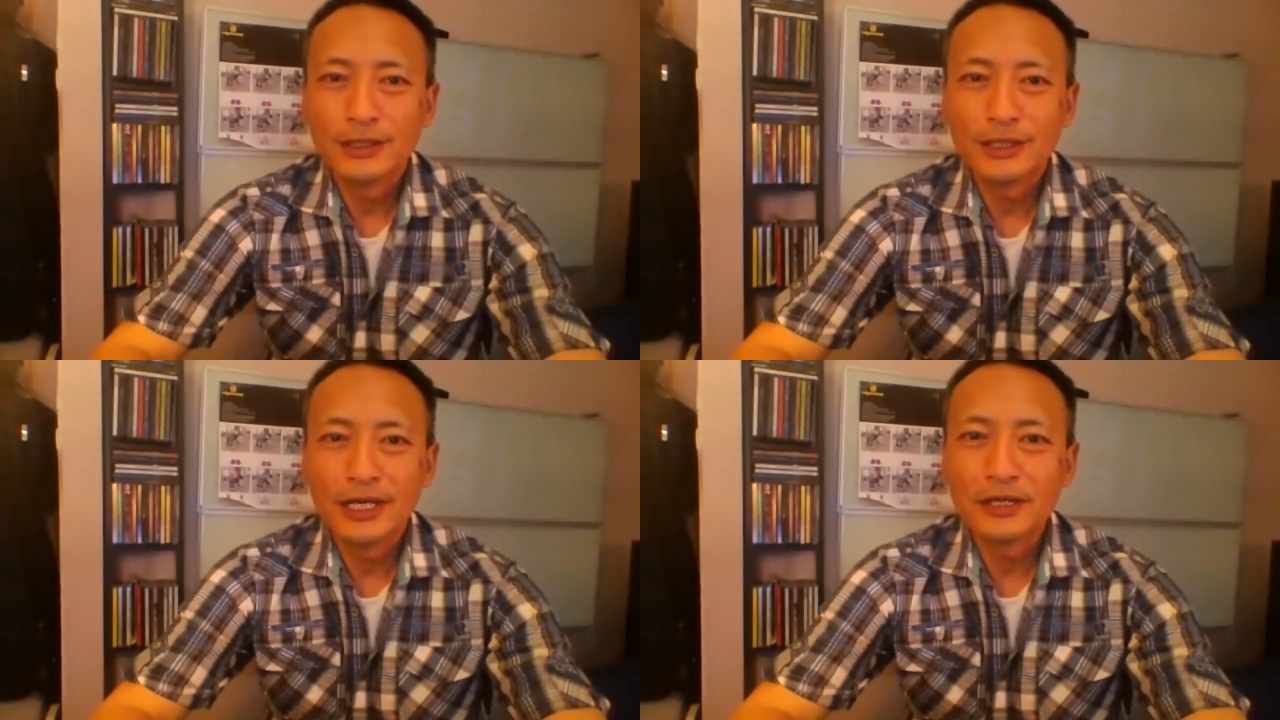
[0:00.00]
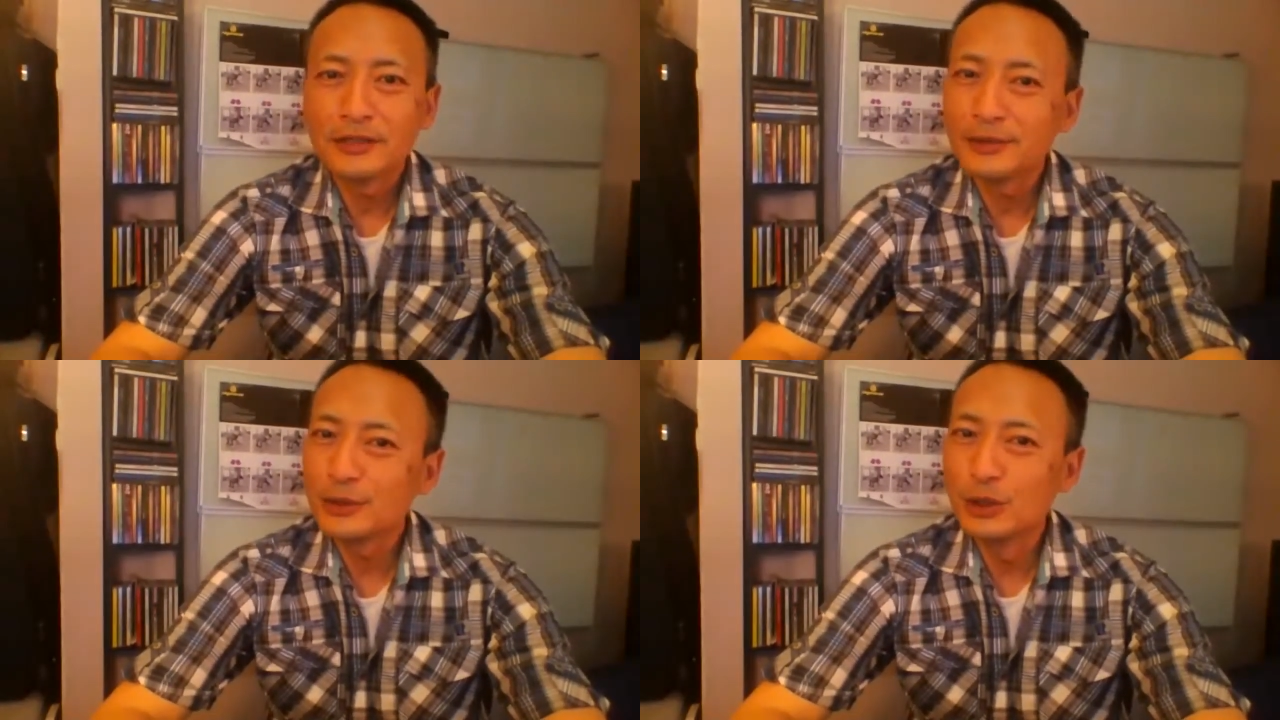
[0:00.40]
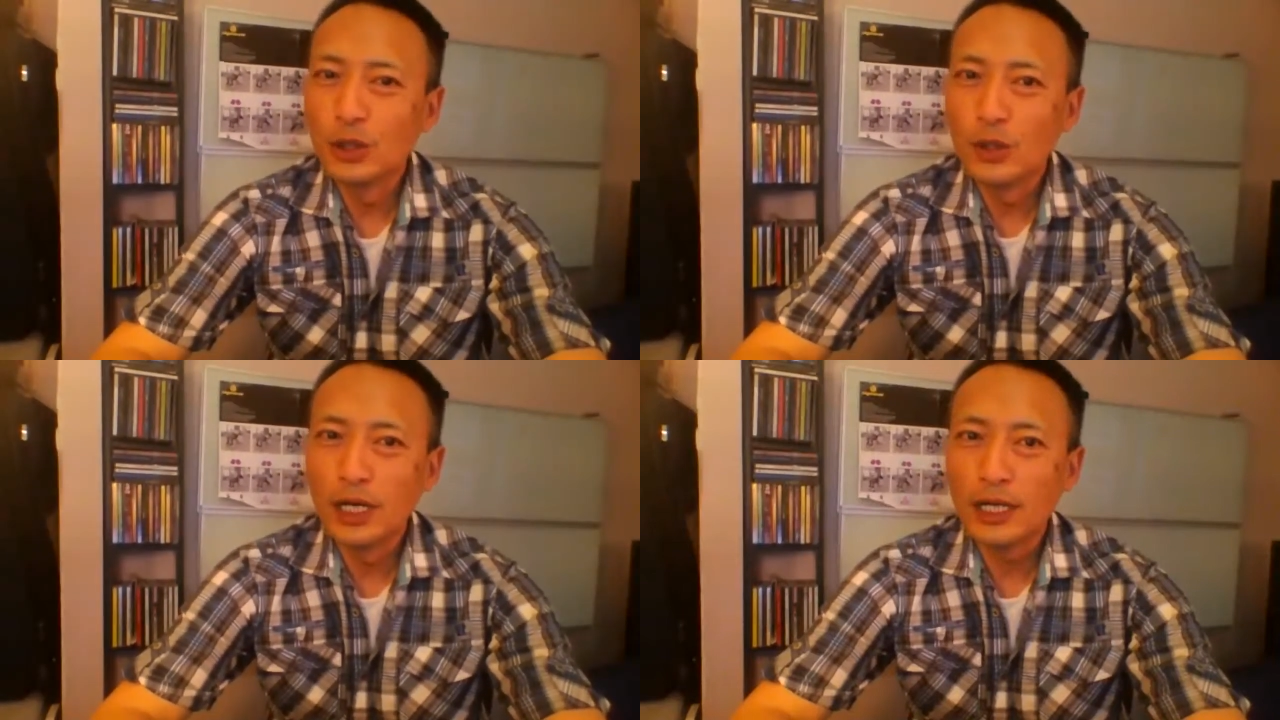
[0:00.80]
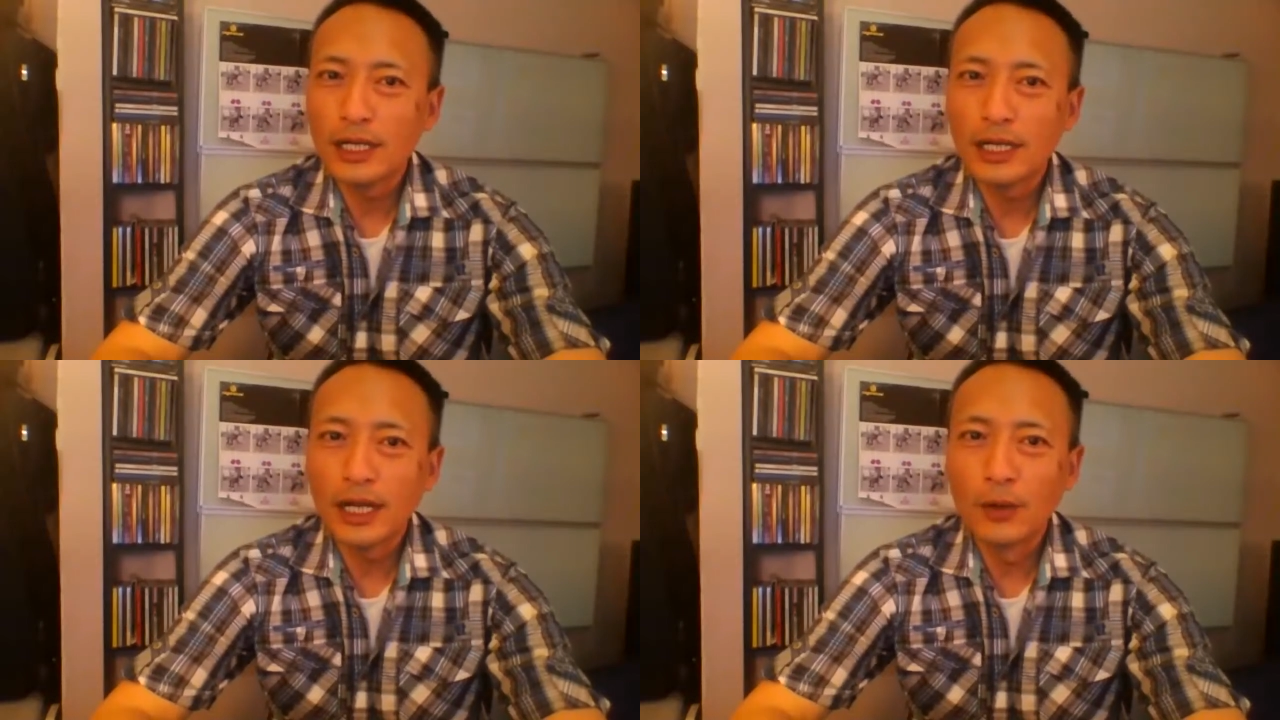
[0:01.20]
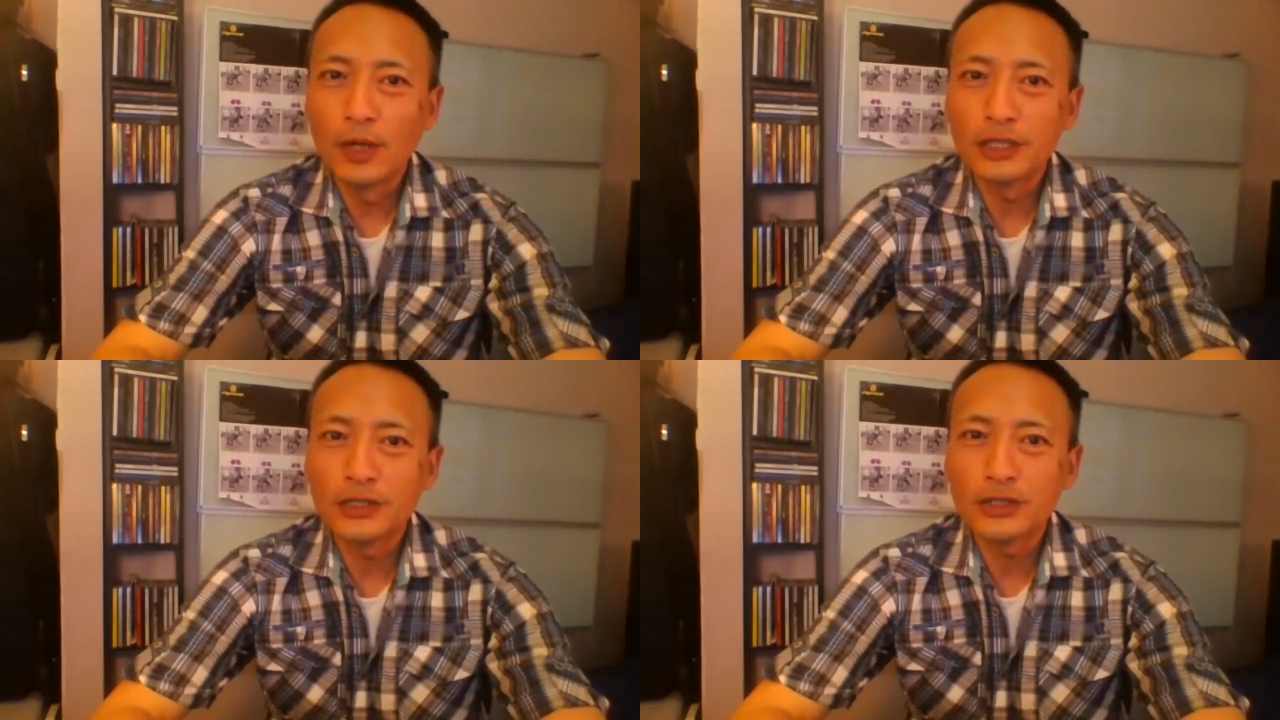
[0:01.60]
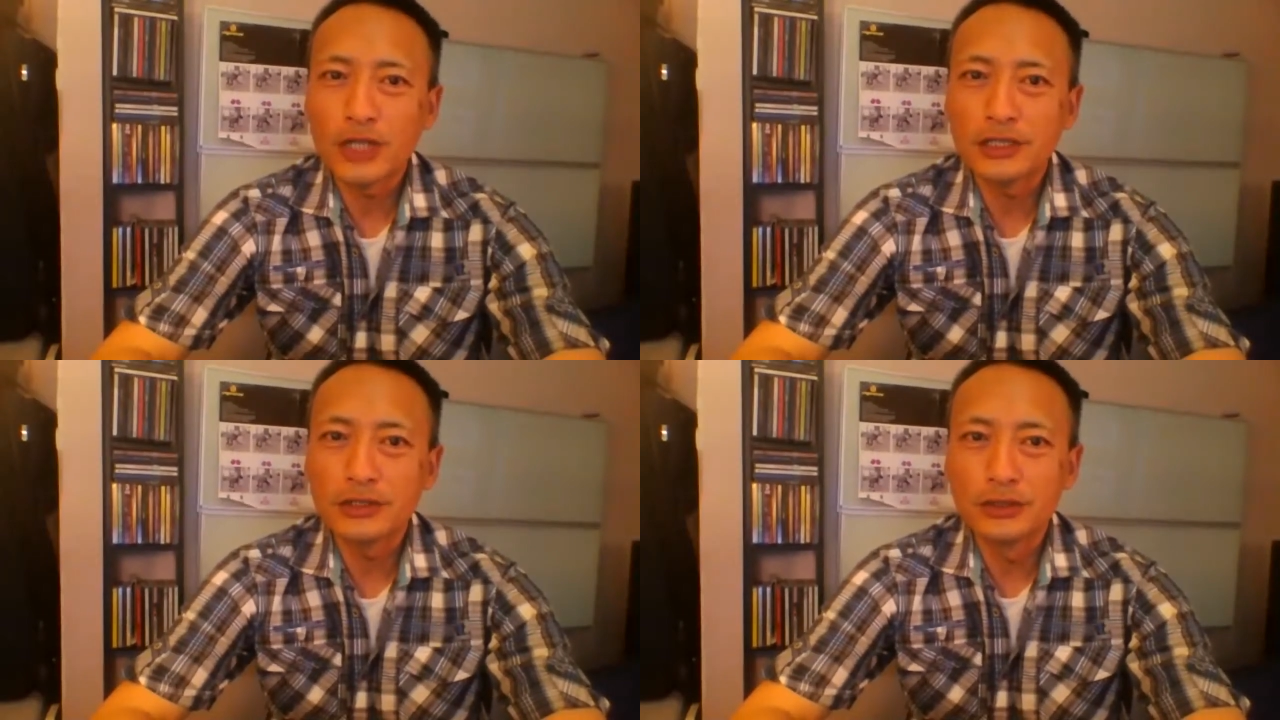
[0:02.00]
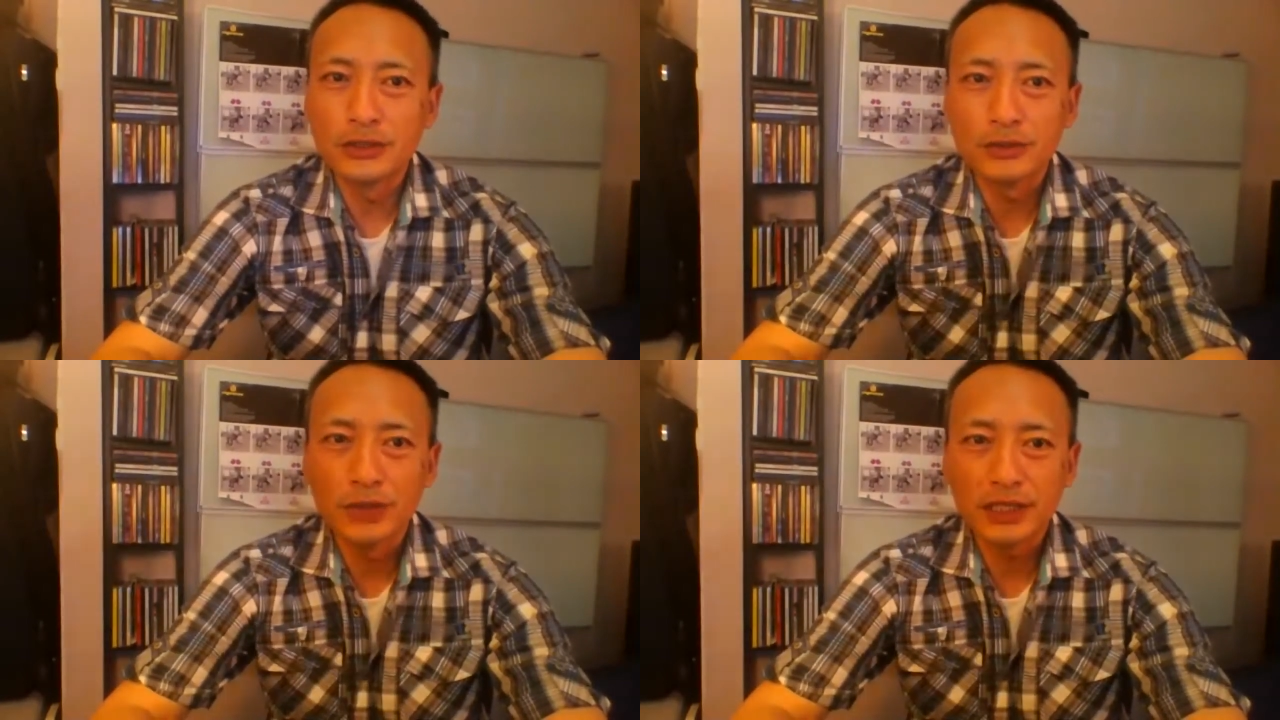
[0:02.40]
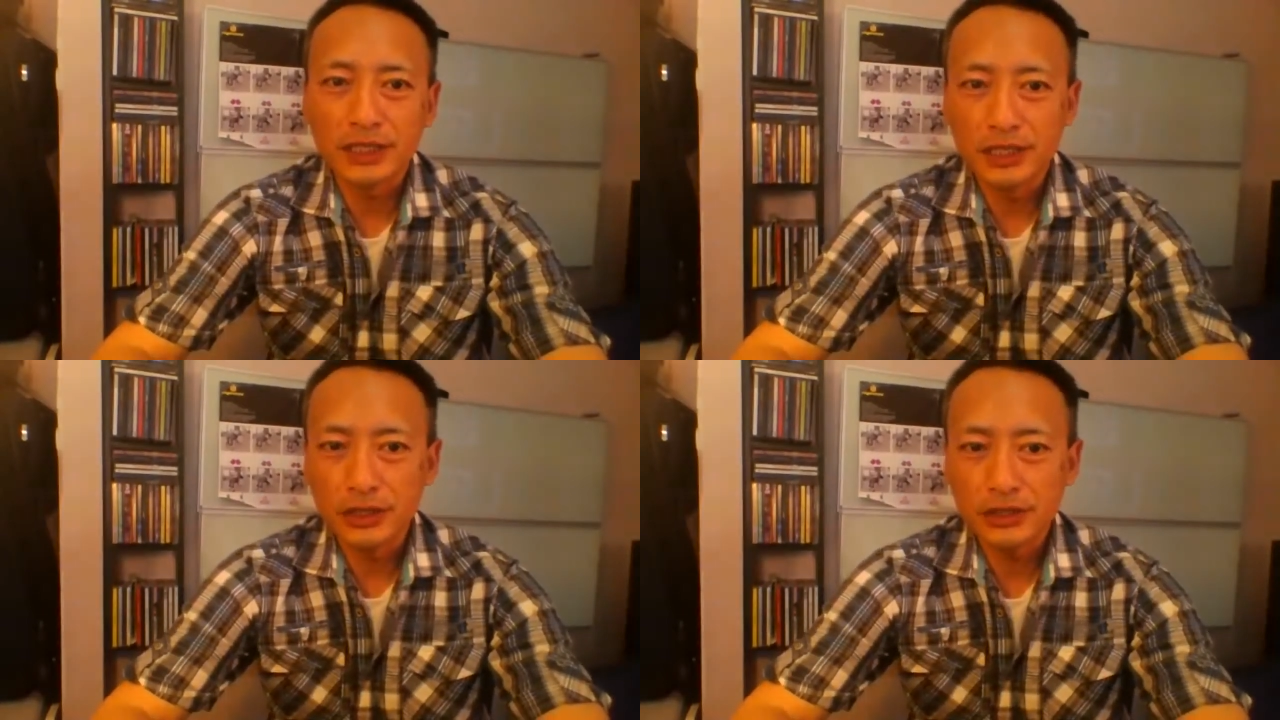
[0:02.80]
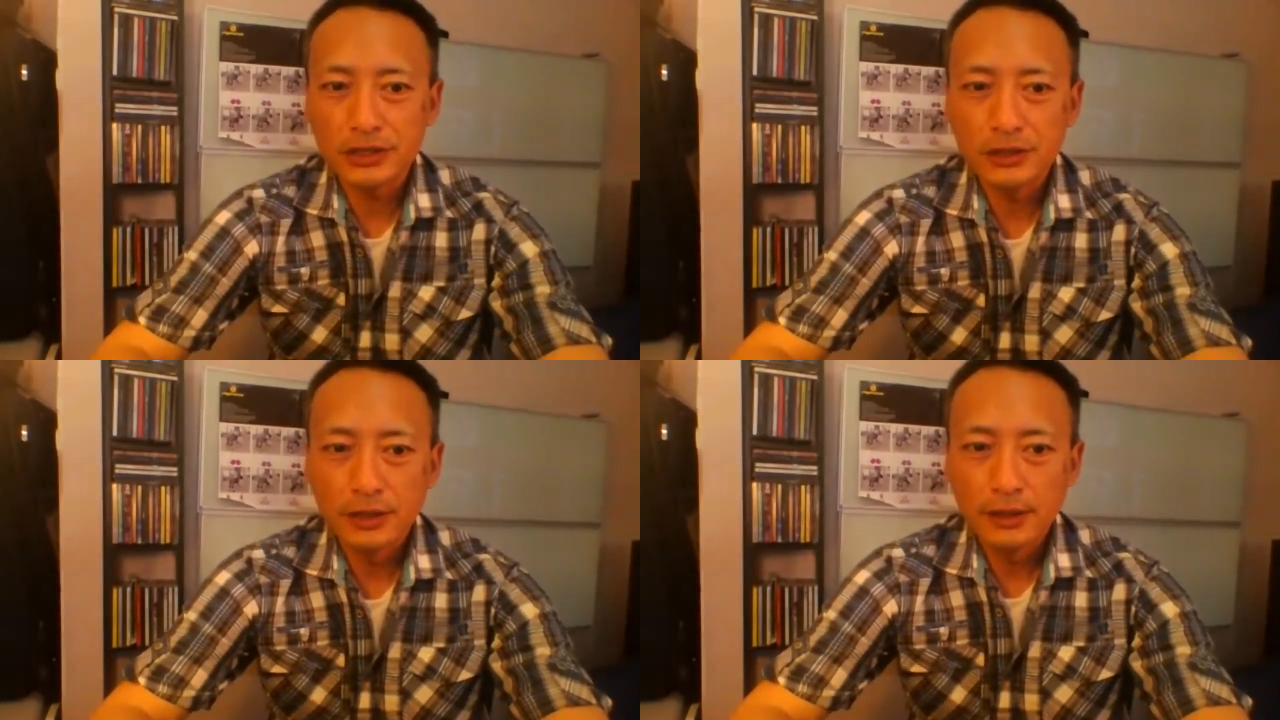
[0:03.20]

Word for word: I, you know what? I wanted to try doing Rick Dees